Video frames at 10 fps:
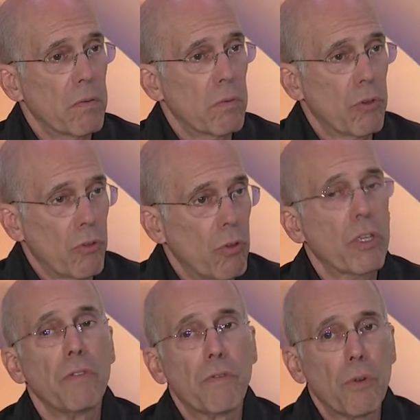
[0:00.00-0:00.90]
was
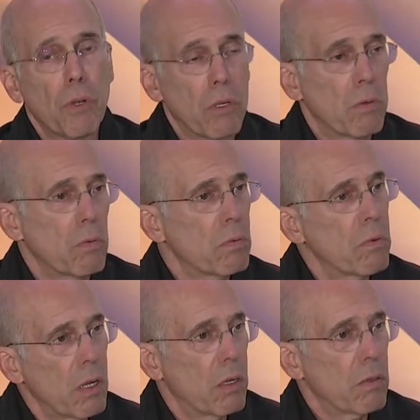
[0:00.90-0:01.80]
looking for
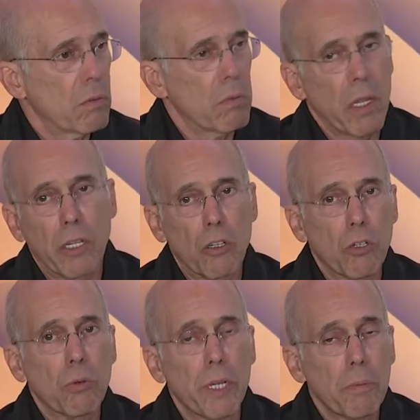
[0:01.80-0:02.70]
a, uh, like a
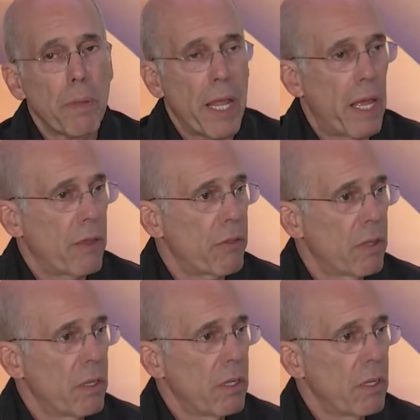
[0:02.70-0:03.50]
career path.